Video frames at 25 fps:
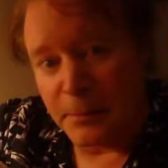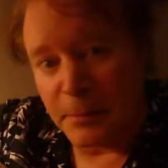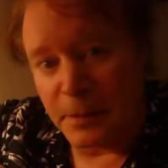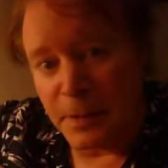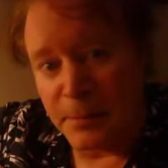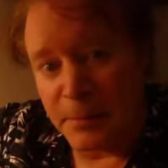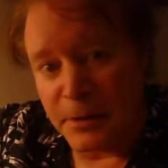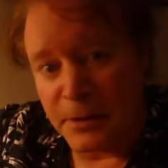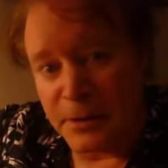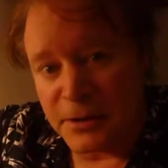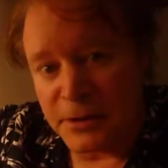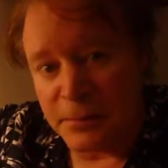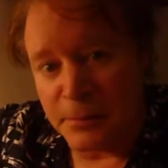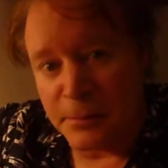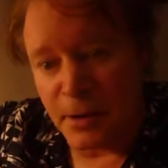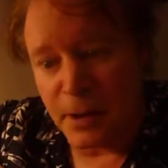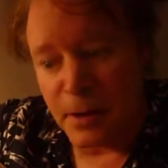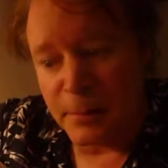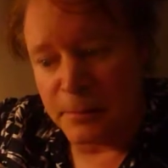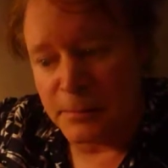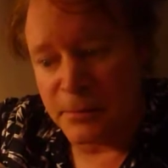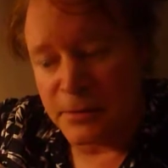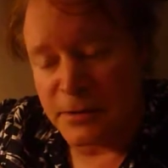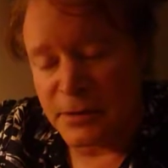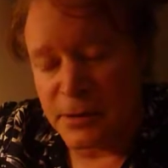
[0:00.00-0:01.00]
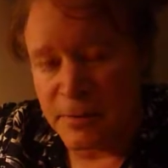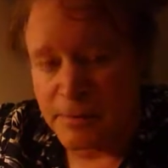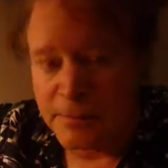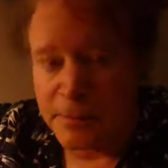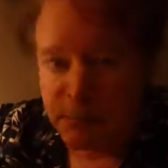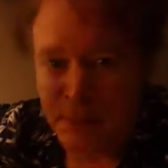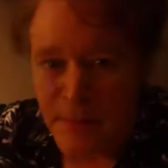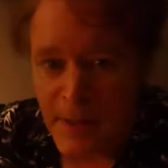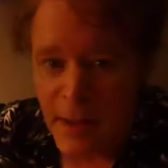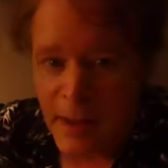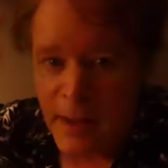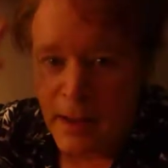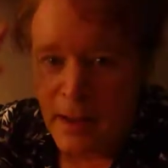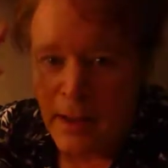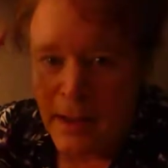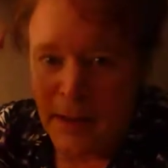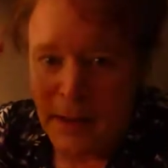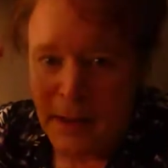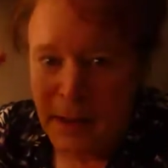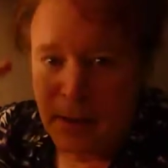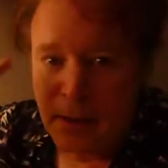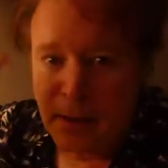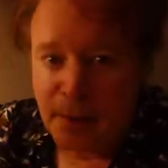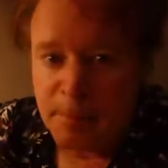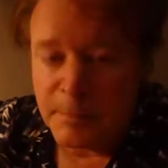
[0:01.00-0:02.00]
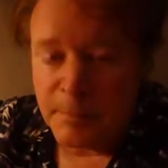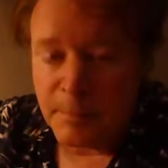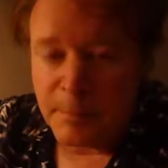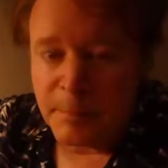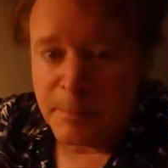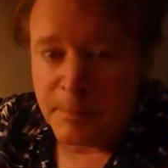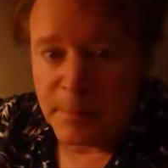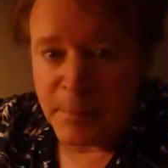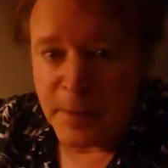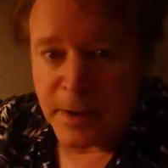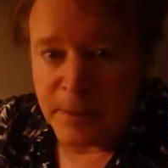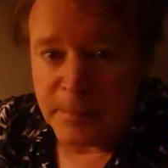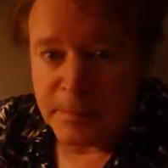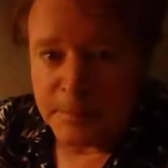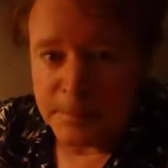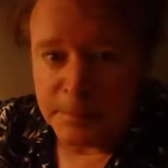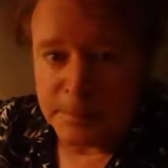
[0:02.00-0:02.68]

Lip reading: blood pressure problems. But